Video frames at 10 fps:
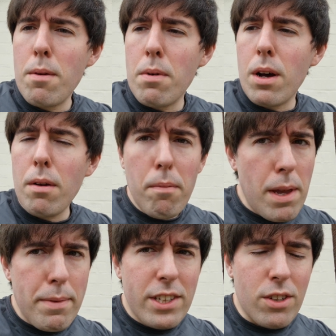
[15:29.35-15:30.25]
But
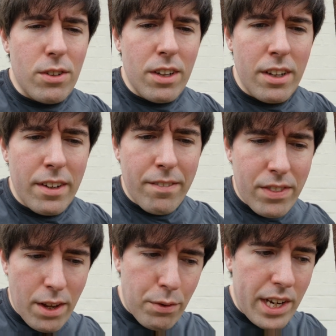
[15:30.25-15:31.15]
maybe soon,
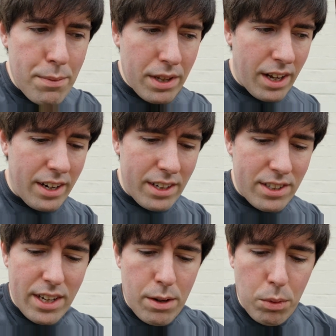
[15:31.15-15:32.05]
if we keep it like
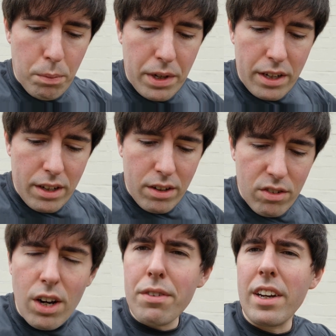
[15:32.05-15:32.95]
this, it will be
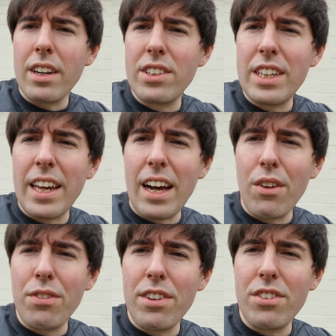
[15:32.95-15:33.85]
rather nice to get out
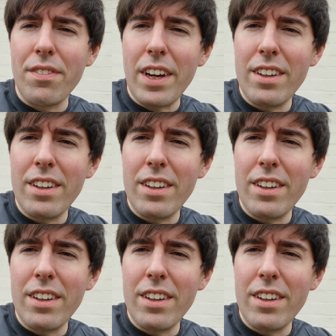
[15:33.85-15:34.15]
this summer.